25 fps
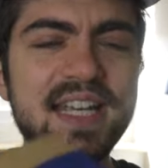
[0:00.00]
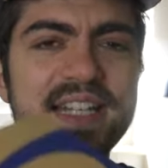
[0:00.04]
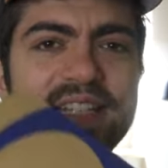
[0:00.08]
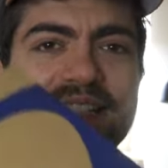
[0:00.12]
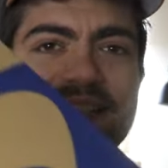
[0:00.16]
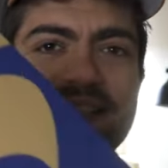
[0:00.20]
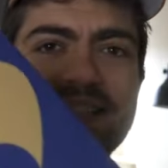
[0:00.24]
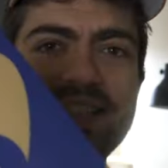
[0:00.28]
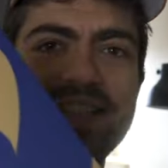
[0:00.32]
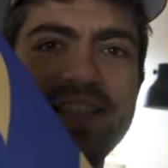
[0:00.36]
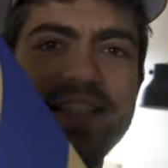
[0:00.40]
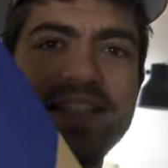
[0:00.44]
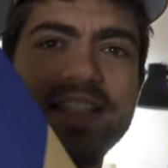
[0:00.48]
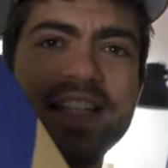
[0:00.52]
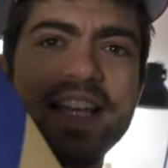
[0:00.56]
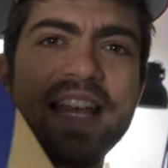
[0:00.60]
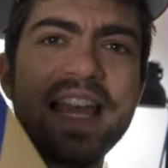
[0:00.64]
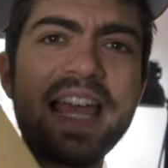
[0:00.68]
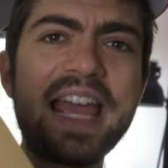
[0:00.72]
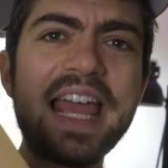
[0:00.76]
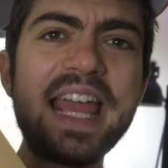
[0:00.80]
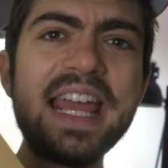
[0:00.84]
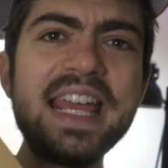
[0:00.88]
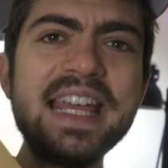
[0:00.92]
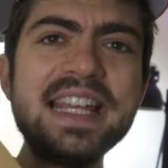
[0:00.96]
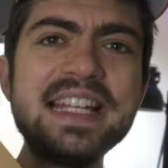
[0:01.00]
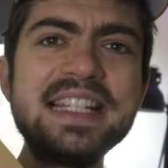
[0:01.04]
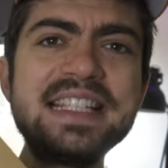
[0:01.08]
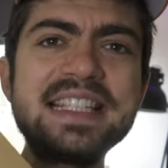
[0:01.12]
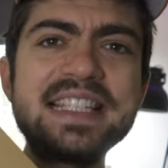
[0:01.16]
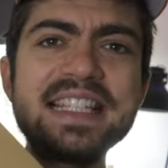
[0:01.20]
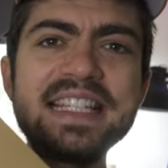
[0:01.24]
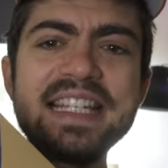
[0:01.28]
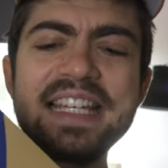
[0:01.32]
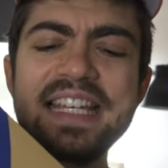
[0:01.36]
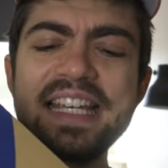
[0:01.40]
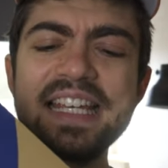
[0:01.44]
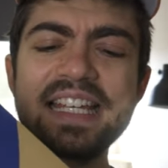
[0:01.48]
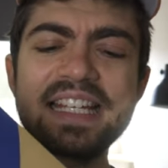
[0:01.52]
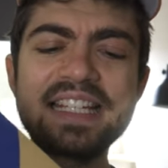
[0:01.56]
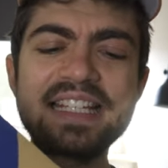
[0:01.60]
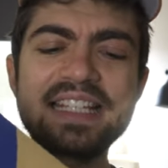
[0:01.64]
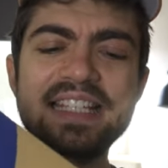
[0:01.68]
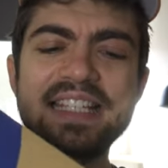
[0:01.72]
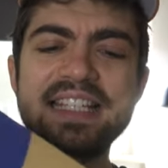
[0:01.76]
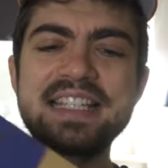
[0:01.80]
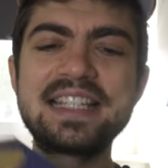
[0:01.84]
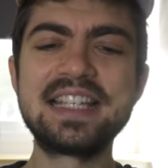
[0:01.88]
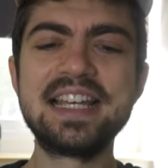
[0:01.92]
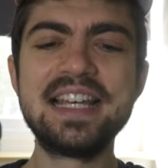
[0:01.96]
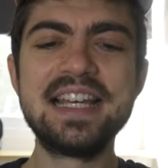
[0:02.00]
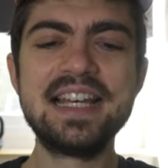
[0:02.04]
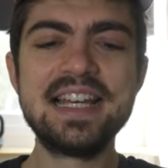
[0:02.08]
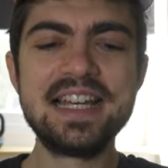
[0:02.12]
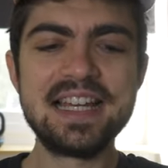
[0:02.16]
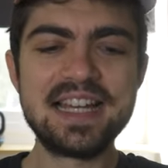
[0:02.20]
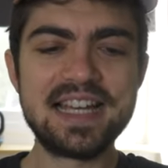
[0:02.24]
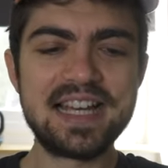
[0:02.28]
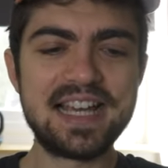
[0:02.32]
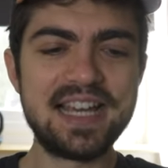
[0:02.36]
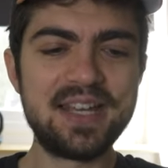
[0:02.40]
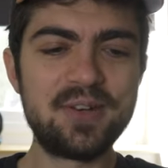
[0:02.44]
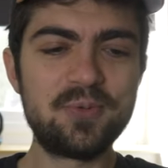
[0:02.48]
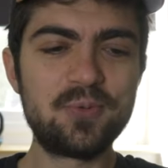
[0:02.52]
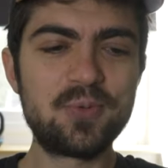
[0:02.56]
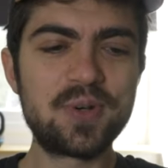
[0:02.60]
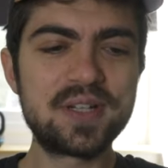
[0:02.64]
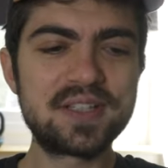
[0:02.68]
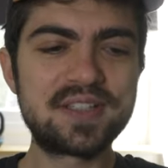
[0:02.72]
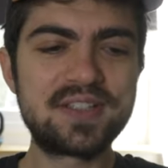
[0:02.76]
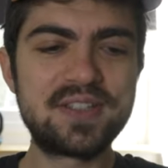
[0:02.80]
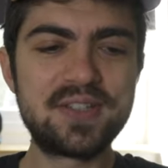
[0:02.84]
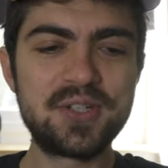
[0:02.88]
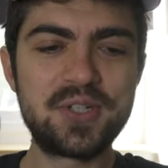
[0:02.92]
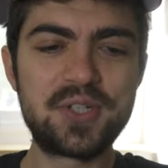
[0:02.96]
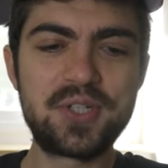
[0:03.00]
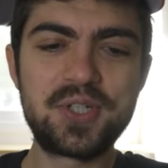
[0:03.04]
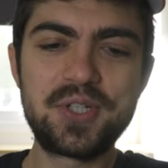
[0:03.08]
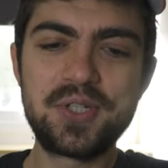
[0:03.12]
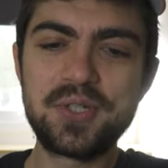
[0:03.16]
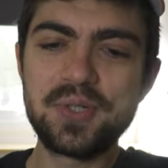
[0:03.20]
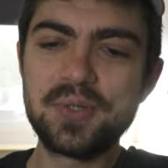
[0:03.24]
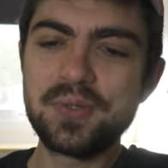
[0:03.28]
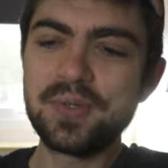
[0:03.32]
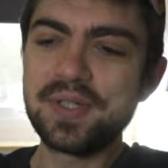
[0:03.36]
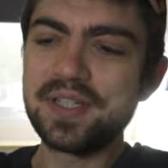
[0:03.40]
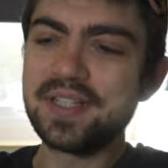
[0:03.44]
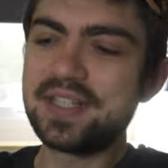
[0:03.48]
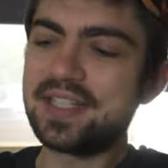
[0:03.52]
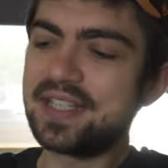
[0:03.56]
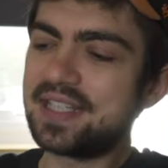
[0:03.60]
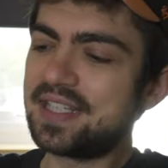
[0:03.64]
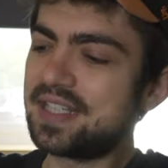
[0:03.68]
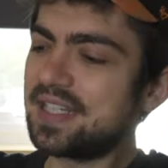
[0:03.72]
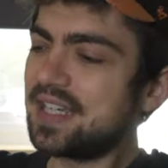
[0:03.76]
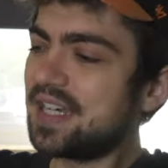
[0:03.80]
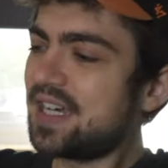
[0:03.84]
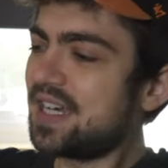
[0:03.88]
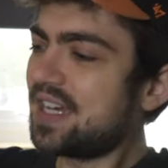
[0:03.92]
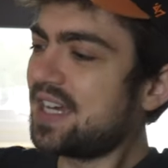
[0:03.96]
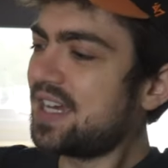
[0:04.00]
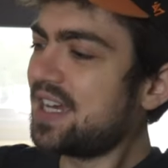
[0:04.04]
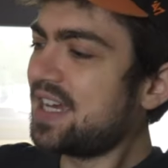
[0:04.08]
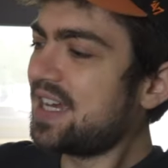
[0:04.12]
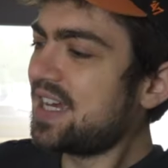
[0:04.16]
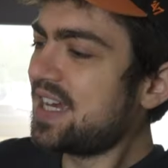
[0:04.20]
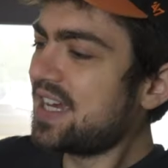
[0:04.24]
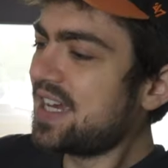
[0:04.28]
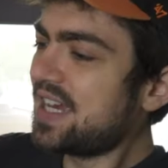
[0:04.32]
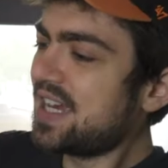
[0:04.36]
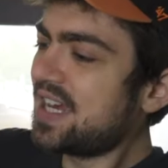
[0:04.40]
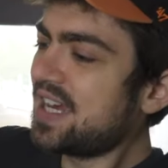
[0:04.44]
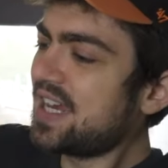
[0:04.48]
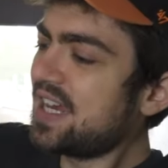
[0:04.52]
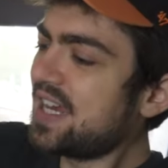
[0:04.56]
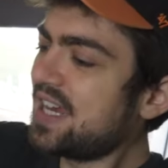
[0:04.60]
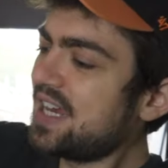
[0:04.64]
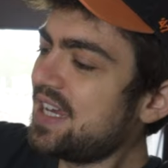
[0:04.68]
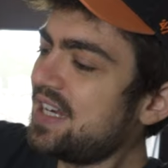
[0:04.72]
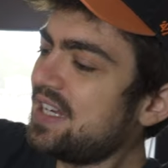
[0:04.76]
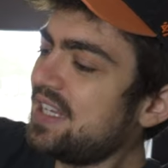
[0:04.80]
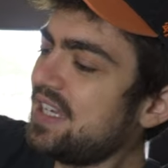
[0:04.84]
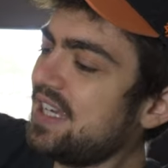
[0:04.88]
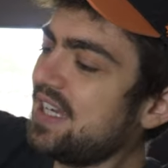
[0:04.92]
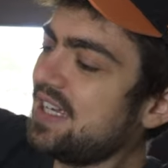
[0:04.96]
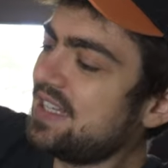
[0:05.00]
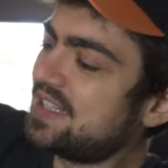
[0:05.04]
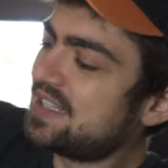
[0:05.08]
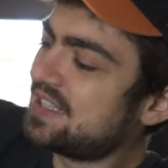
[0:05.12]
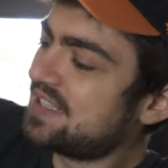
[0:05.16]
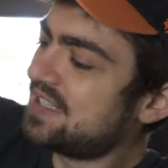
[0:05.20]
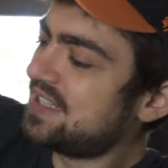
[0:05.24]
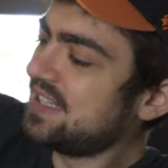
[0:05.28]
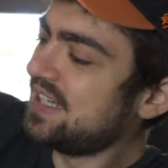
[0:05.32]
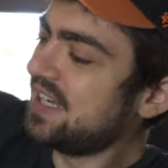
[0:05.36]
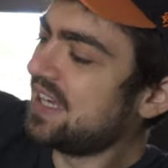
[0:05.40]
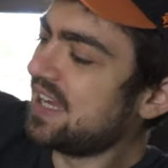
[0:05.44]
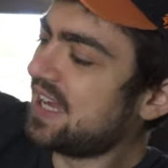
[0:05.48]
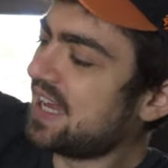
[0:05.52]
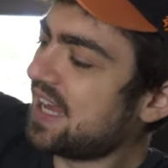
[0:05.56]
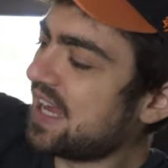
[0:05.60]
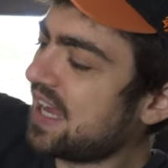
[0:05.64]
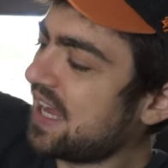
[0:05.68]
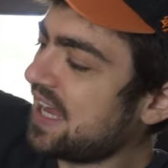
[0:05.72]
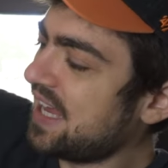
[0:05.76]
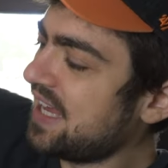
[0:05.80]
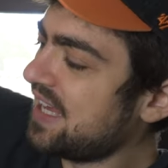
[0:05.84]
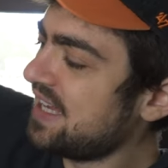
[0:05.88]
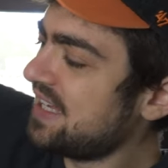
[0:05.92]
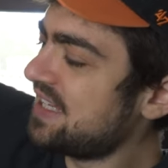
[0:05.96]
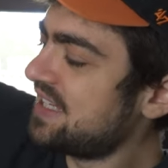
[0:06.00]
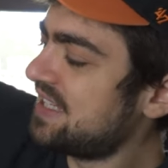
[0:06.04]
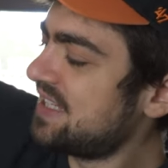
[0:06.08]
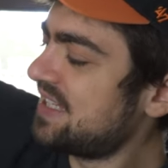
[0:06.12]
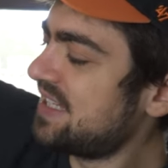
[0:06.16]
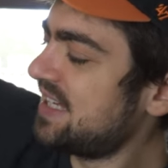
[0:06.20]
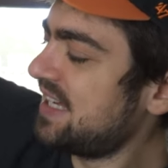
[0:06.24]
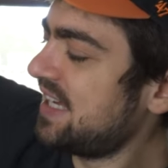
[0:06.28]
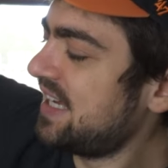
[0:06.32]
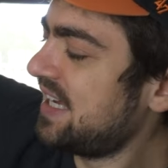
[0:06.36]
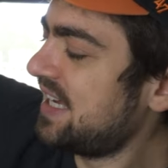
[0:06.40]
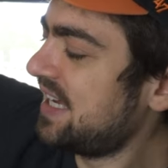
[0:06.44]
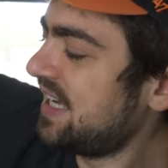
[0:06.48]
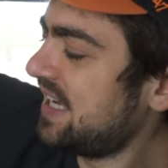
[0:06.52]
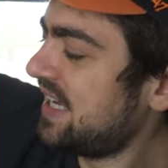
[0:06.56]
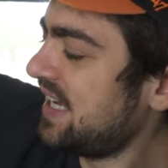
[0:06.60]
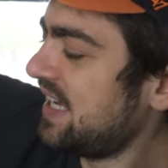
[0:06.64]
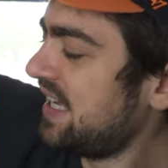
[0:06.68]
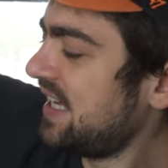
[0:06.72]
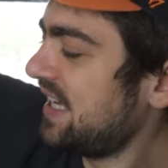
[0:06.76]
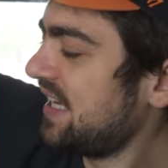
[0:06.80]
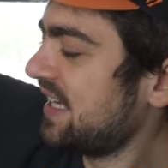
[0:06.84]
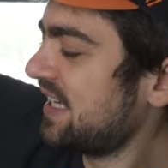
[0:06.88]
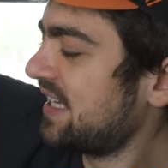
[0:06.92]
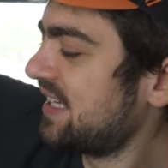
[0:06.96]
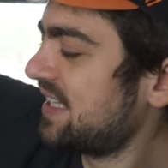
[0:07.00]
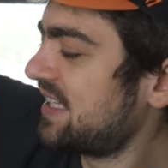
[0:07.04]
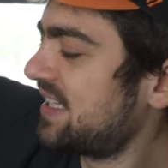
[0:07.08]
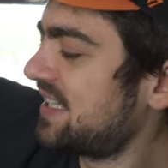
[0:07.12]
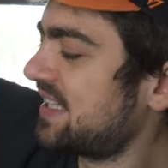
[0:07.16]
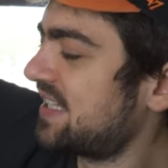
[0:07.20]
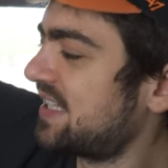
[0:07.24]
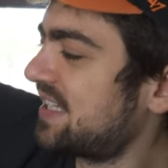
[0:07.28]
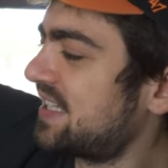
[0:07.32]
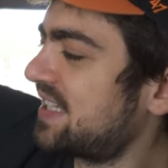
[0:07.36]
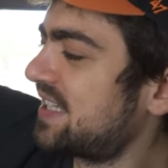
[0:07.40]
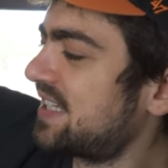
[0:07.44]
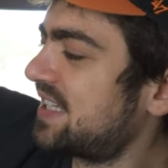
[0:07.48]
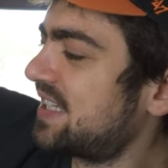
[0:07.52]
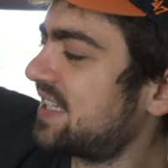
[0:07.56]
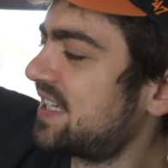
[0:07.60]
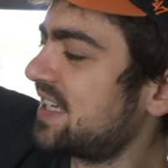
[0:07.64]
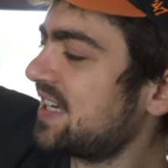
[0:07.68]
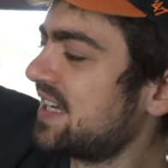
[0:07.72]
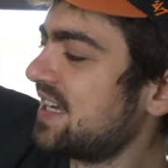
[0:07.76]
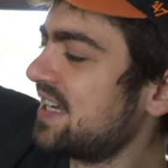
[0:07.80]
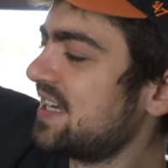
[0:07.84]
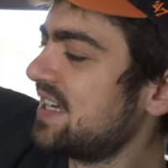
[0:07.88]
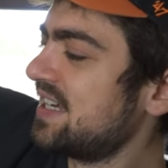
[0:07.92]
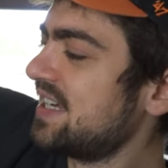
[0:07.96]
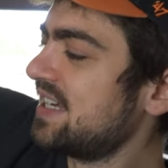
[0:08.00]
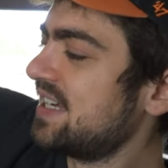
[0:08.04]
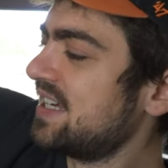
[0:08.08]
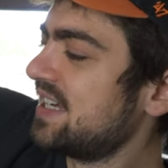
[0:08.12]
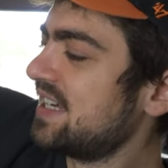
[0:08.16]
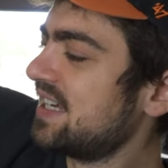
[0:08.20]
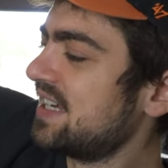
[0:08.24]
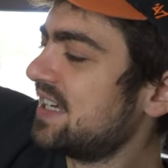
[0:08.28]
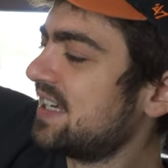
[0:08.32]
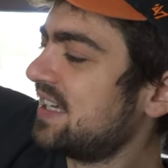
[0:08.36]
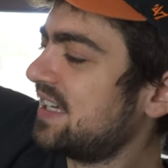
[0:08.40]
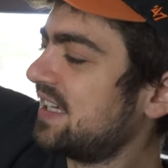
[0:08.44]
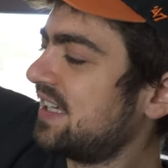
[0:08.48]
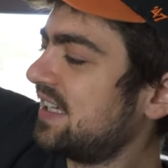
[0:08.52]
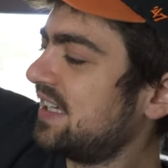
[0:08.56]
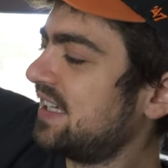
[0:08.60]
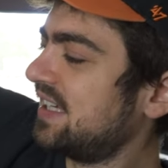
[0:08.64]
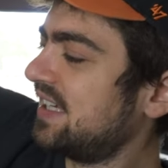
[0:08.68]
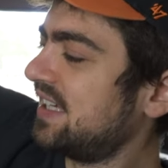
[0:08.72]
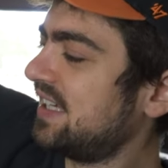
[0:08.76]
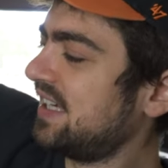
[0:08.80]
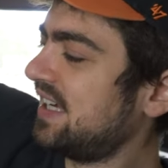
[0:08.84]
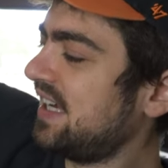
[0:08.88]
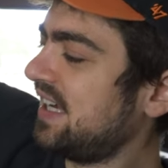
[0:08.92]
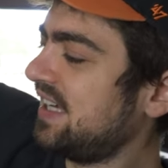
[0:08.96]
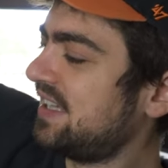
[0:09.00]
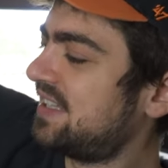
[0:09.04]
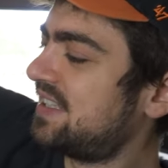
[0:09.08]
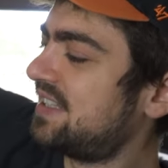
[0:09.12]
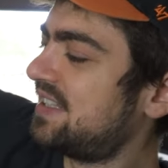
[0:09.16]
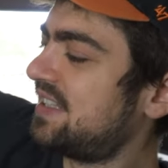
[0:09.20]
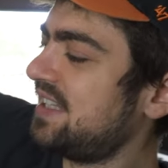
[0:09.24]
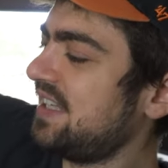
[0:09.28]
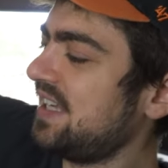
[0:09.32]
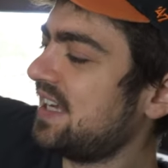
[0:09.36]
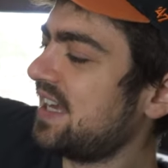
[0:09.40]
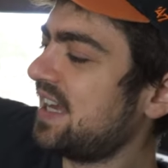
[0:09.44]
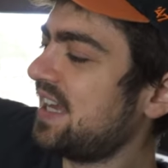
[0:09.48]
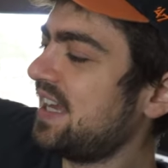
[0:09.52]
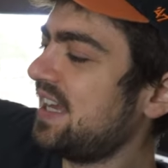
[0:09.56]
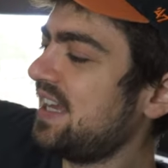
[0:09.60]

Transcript: It's ASICS. And what's the shoe inside? It's the ASICS. It's the